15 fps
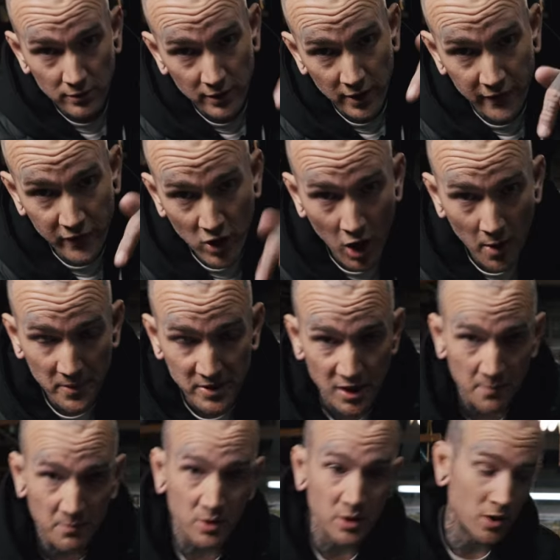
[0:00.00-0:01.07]
leave a comment
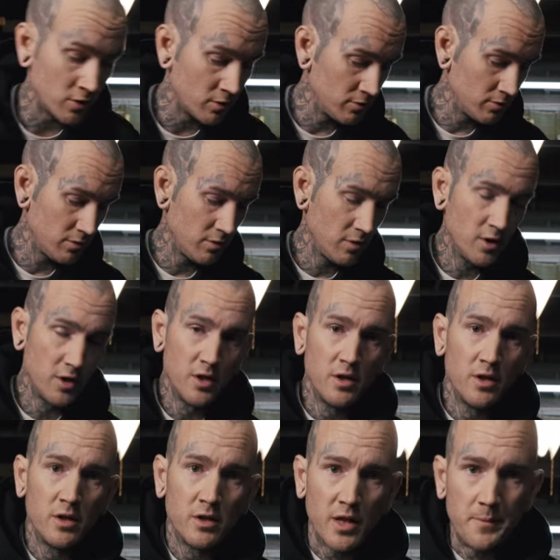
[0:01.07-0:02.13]
down below.
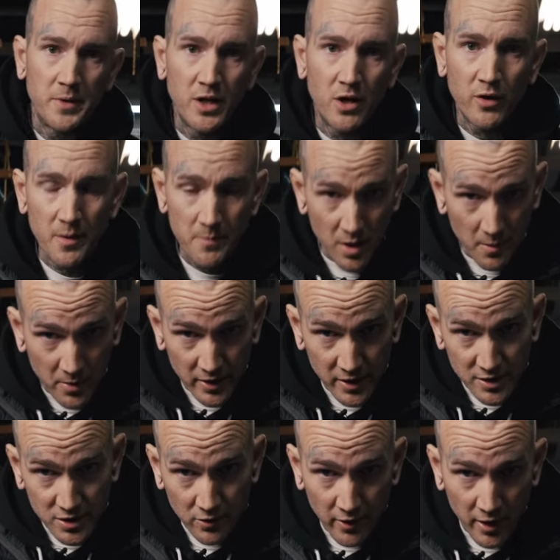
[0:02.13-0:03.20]
Let me know. Hit me up on
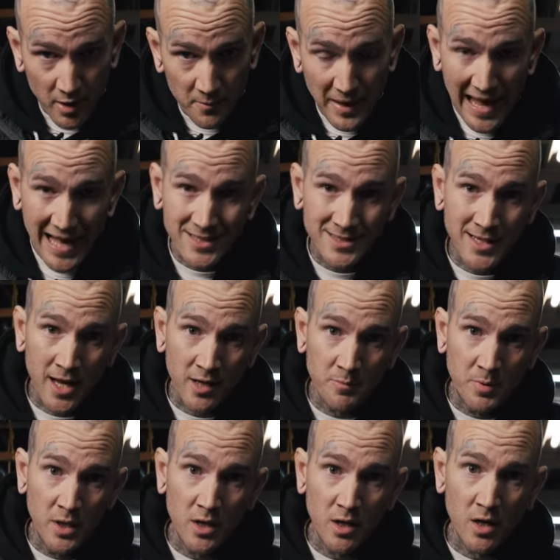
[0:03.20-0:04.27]
Instagram at Zach
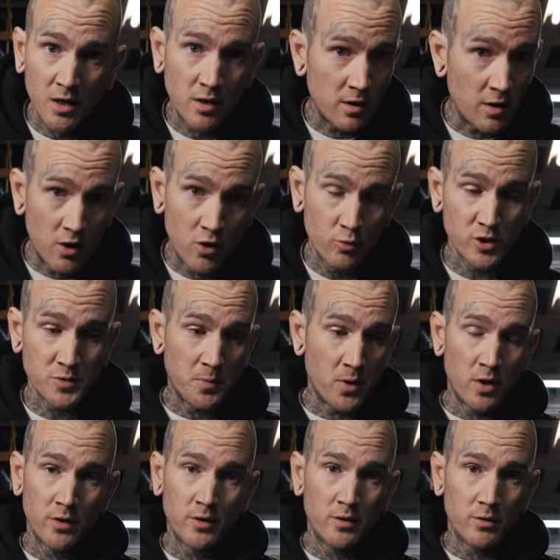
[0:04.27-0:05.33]
Peacock. I'll
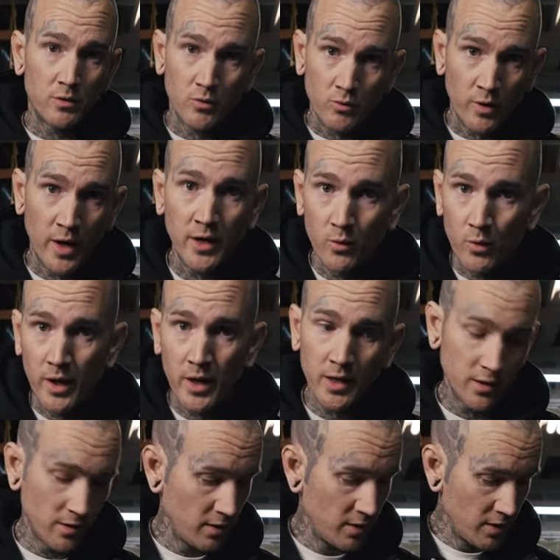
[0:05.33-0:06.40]
respond right
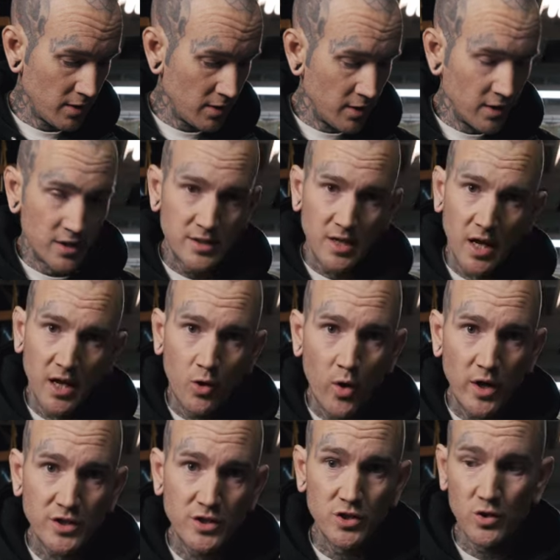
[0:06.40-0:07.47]
away to any
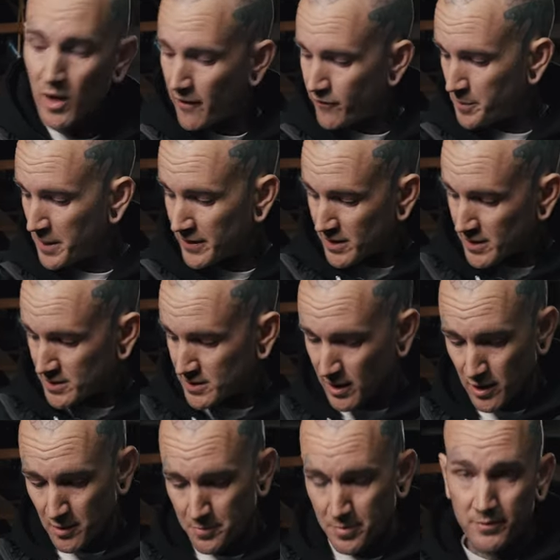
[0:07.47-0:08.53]
questions you have about this
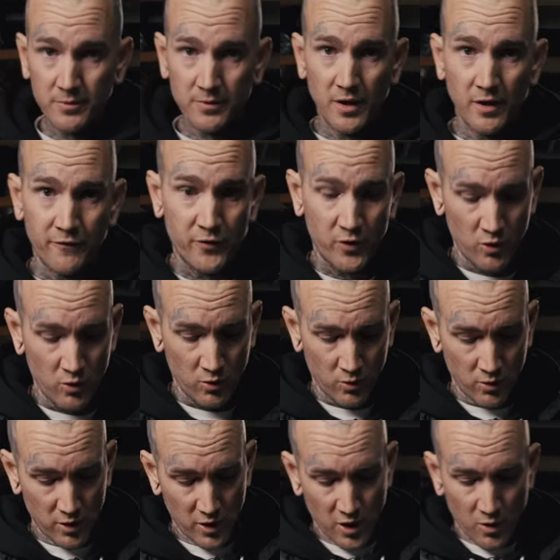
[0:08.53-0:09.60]
setup. If
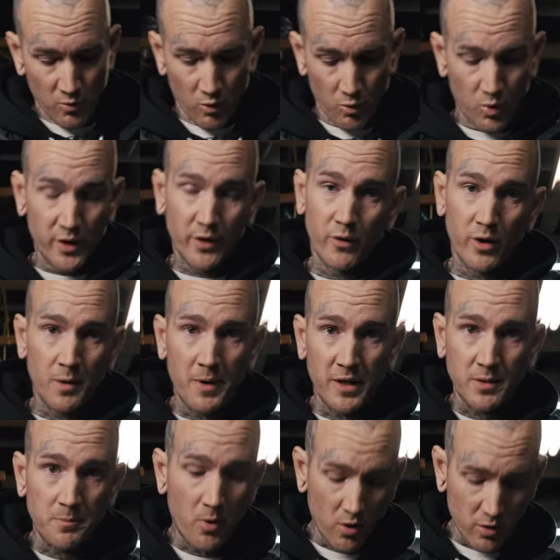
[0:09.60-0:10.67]
you were wondering about
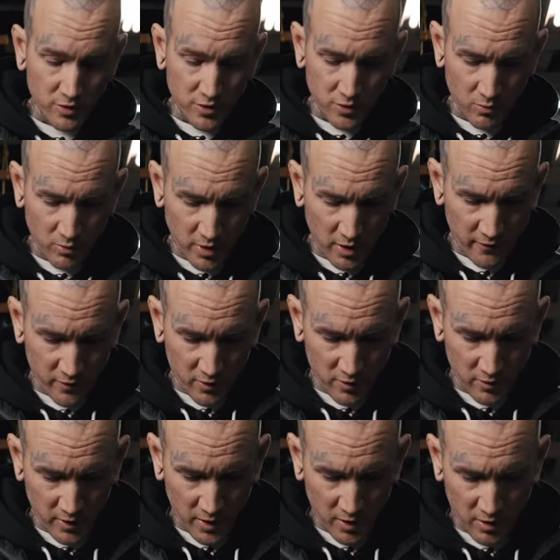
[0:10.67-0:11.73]
the parts or whatever,
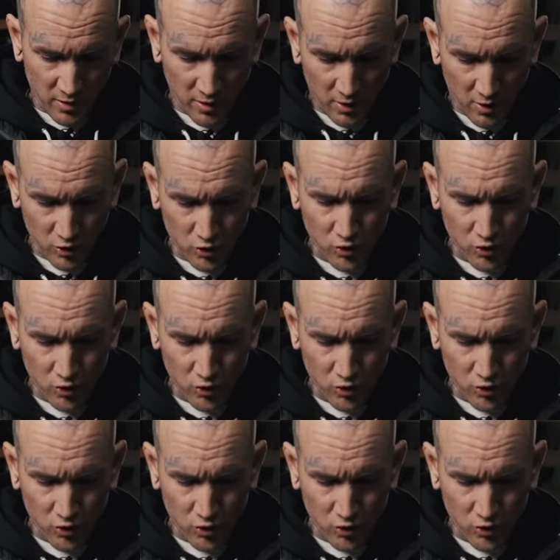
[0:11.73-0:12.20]
like, I'll